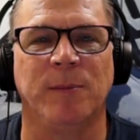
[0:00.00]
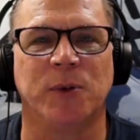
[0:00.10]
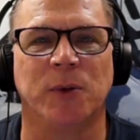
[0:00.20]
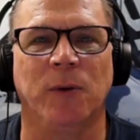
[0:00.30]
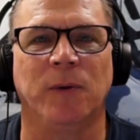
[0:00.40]

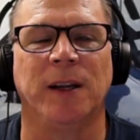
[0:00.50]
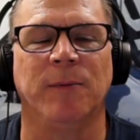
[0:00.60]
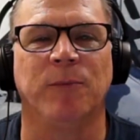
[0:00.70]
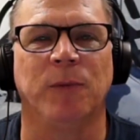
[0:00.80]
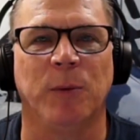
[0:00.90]
So
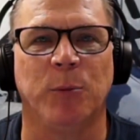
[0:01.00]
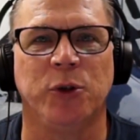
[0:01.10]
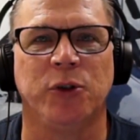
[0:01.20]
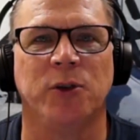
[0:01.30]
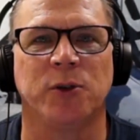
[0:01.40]
again,
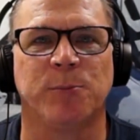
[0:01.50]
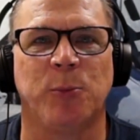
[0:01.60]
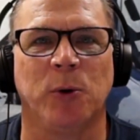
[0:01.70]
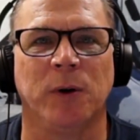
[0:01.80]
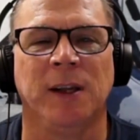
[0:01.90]
appreciate your
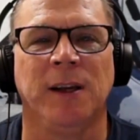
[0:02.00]
support.